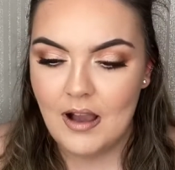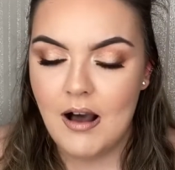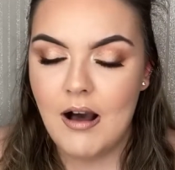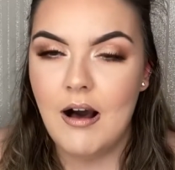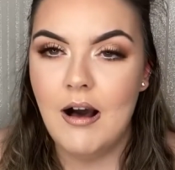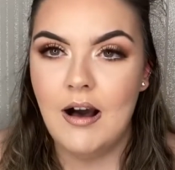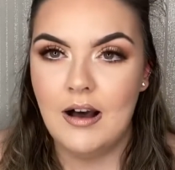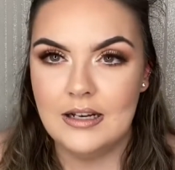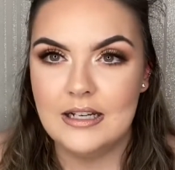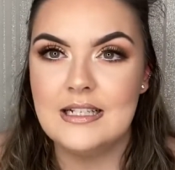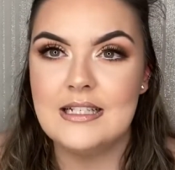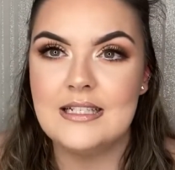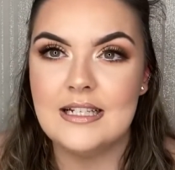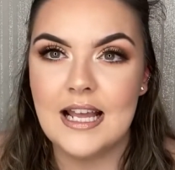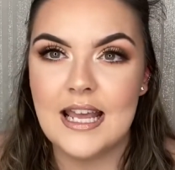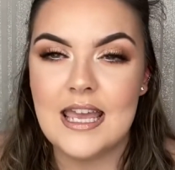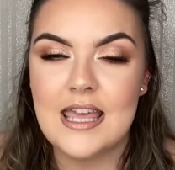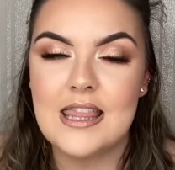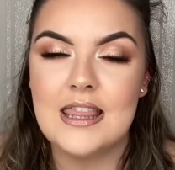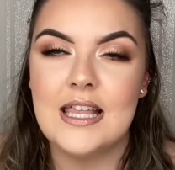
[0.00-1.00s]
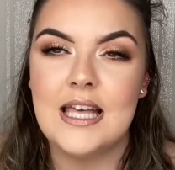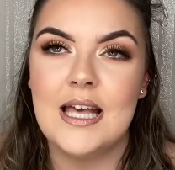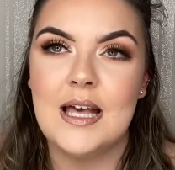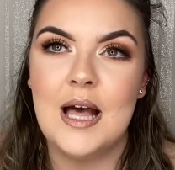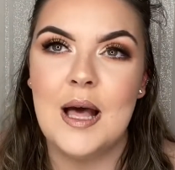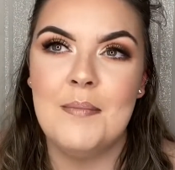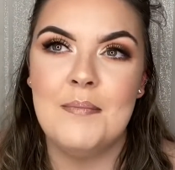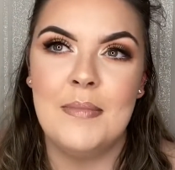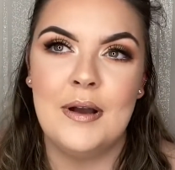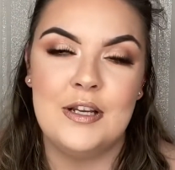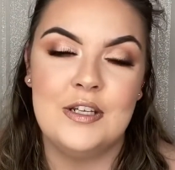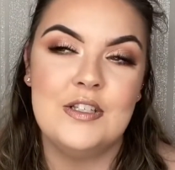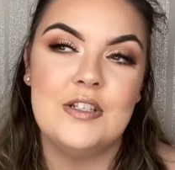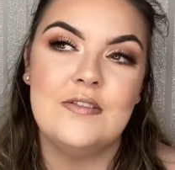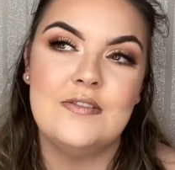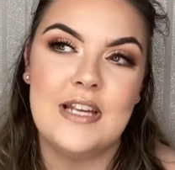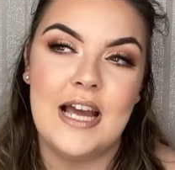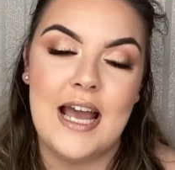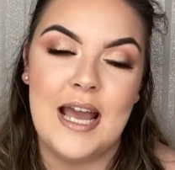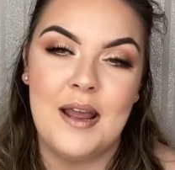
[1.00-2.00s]
Honestly, the amount of
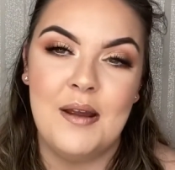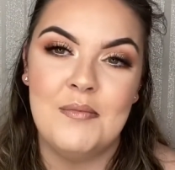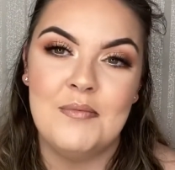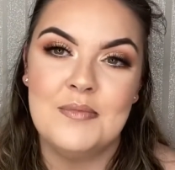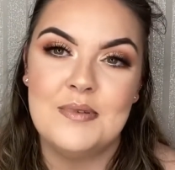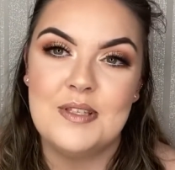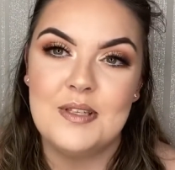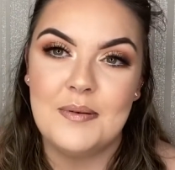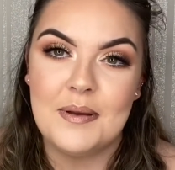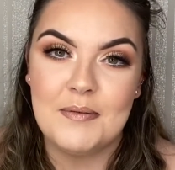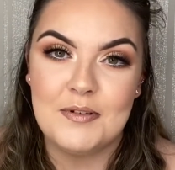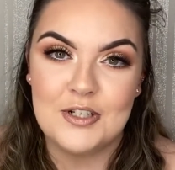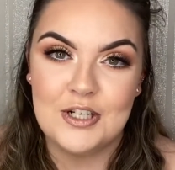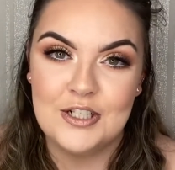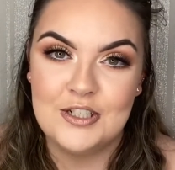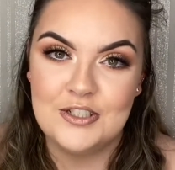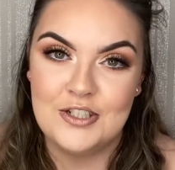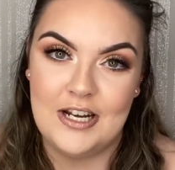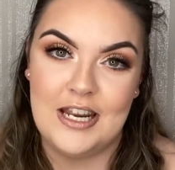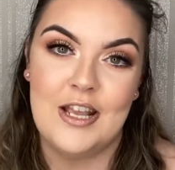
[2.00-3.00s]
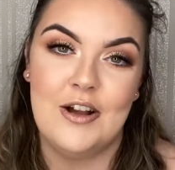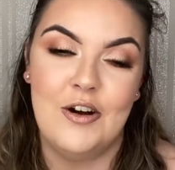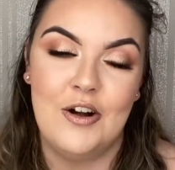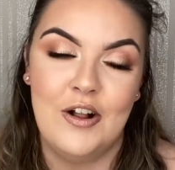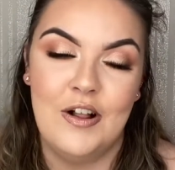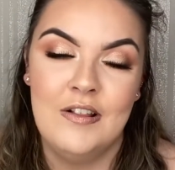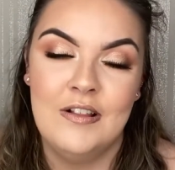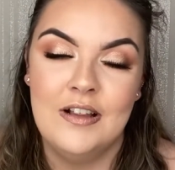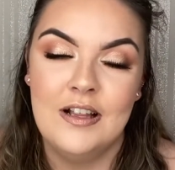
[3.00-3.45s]
times that we were down in Donegal